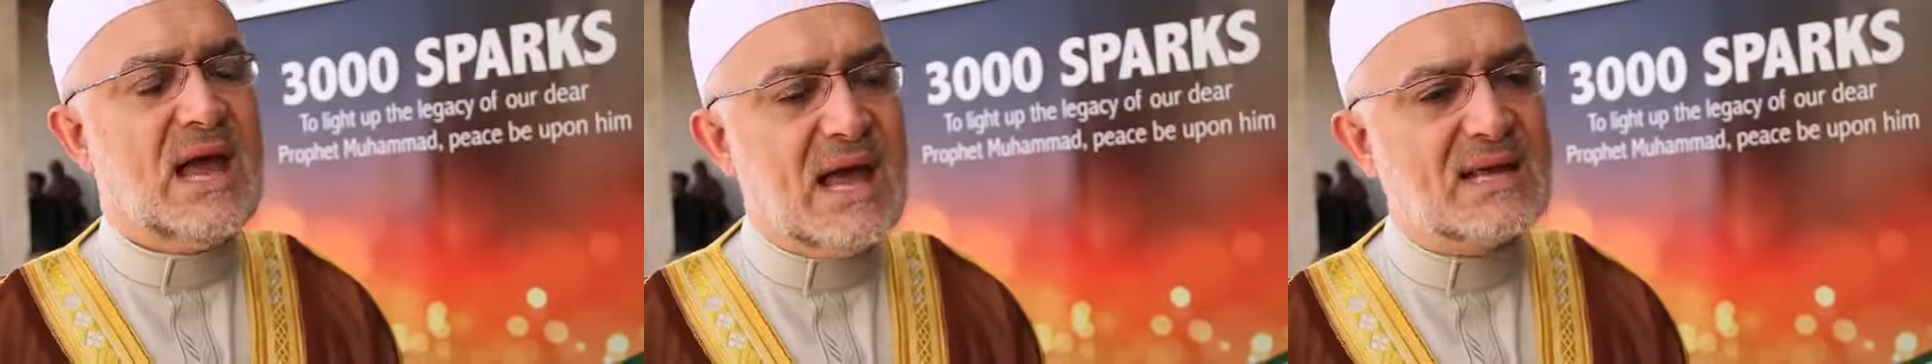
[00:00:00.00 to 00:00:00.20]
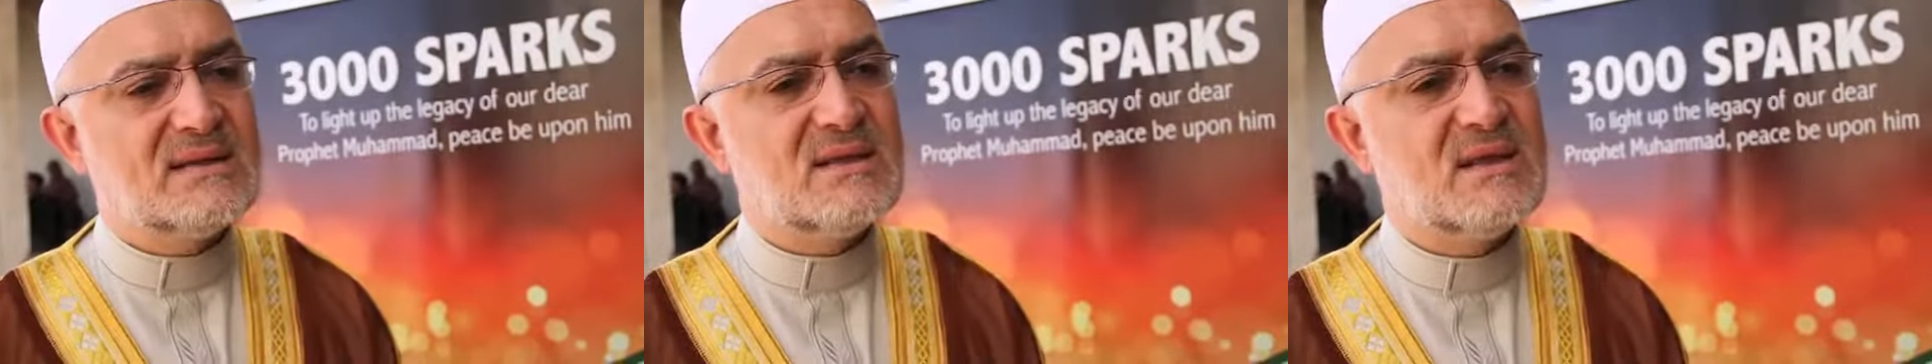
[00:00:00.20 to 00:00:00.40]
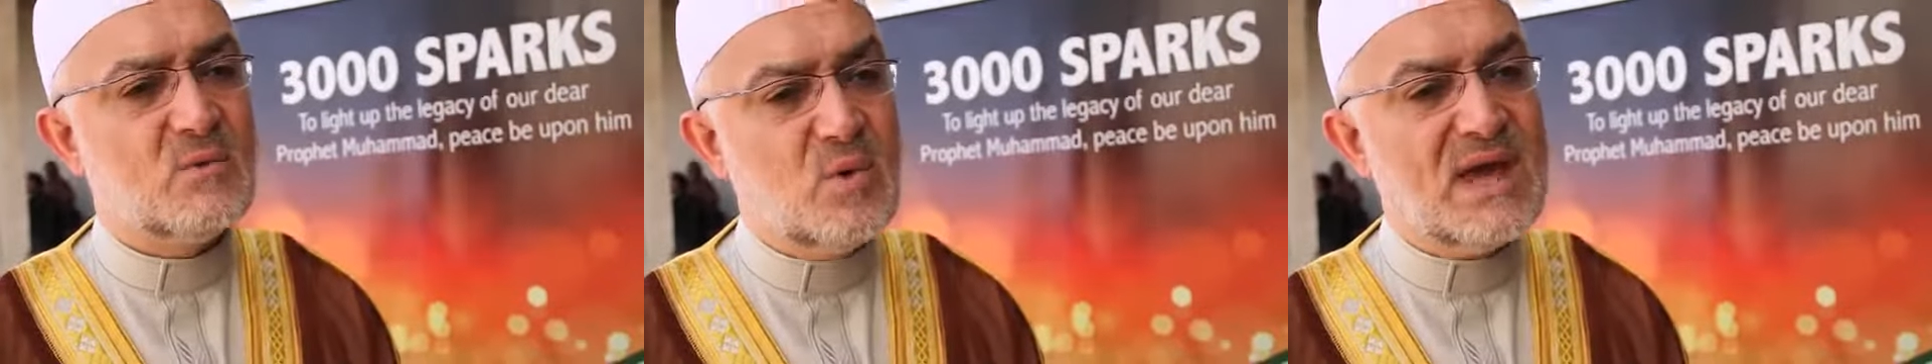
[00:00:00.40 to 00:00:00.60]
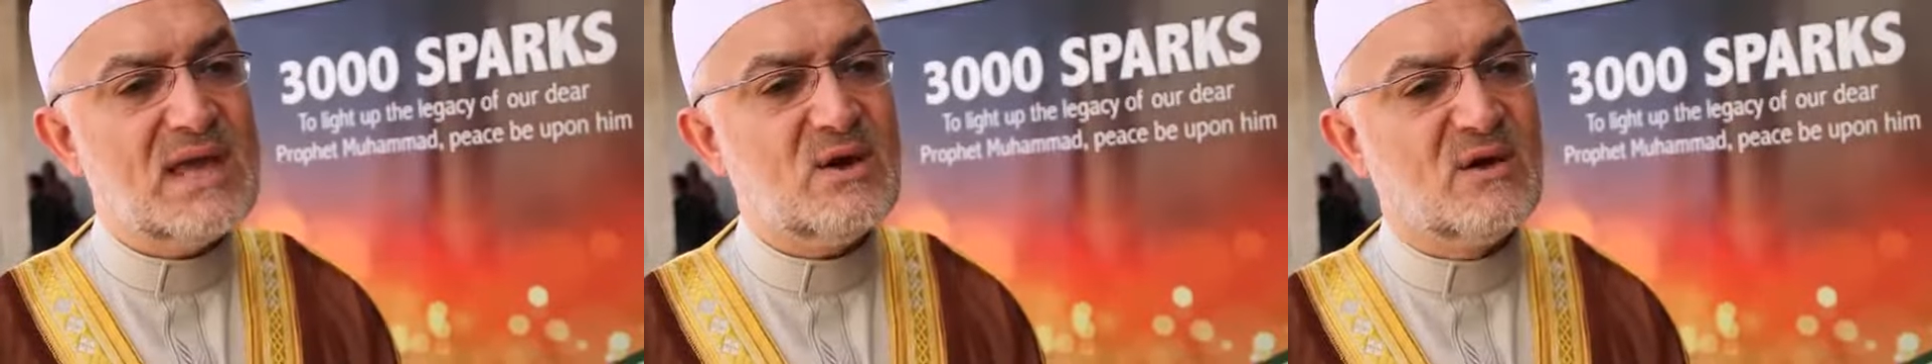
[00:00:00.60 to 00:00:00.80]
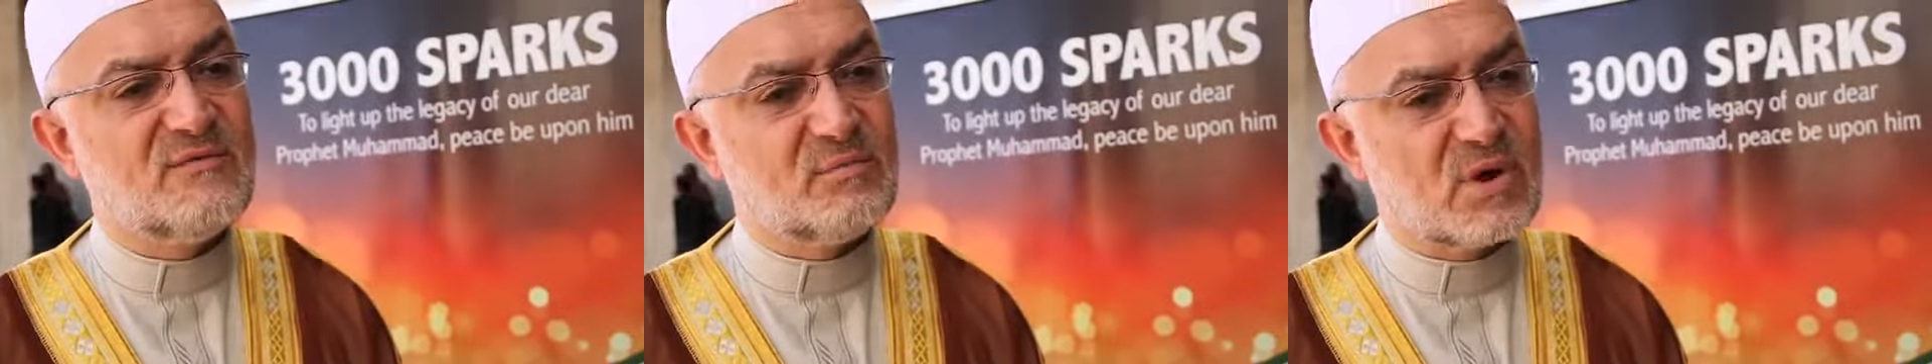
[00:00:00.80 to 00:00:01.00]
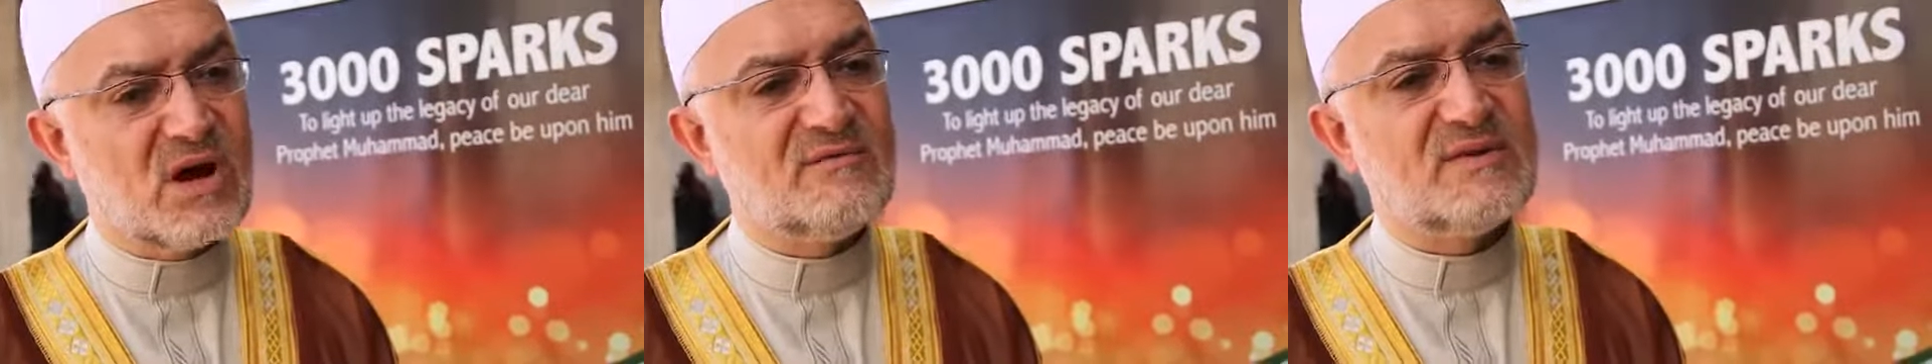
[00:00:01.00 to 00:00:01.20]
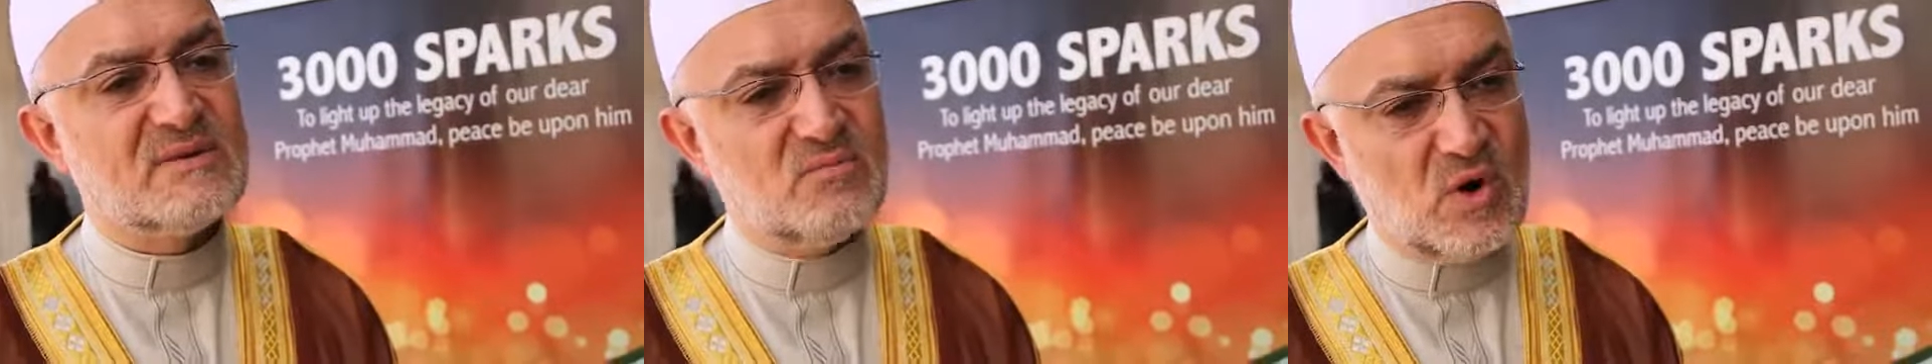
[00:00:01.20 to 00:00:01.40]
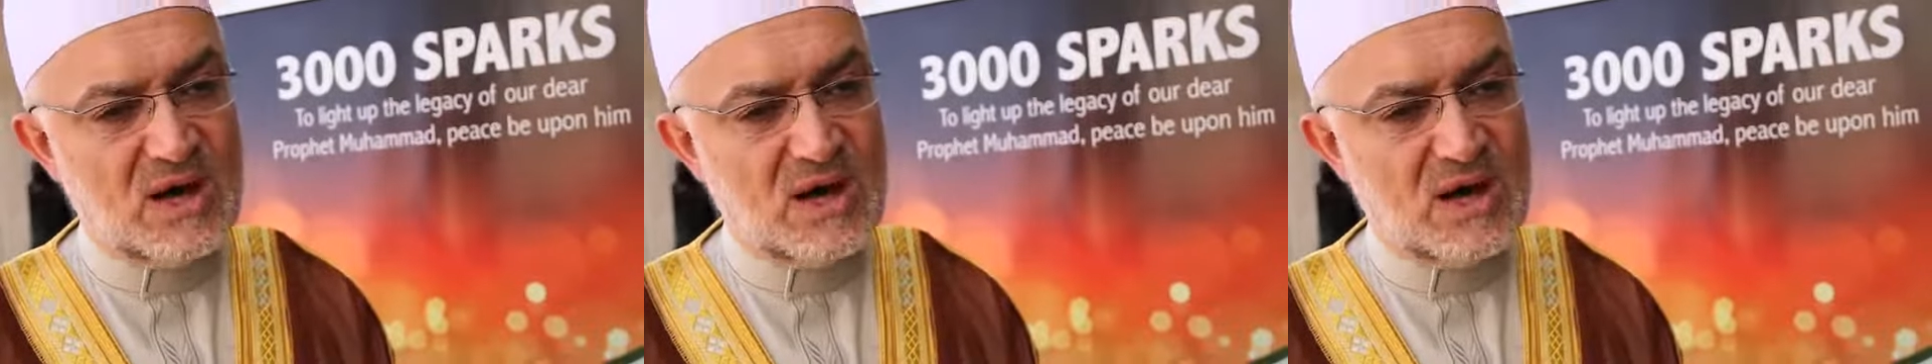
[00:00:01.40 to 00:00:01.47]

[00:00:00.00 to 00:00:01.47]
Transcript: and the way of Prophet